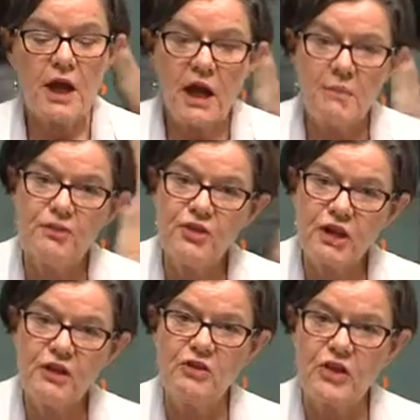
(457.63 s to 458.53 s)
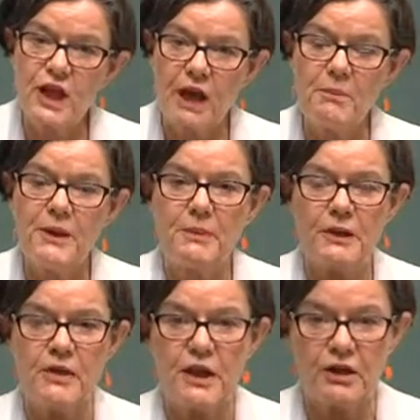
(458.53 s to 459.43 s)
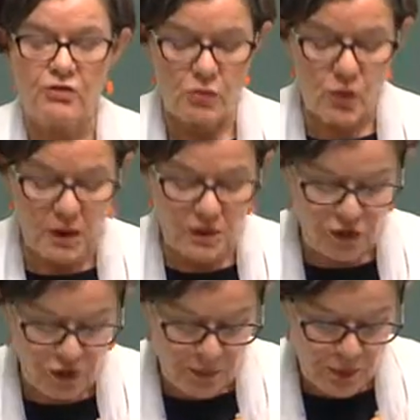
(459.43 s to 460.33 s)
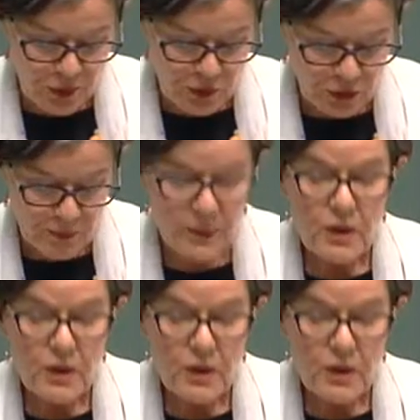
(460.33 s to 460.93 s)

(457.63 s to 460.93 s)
and particularly to the young people in the electorate, why this is important.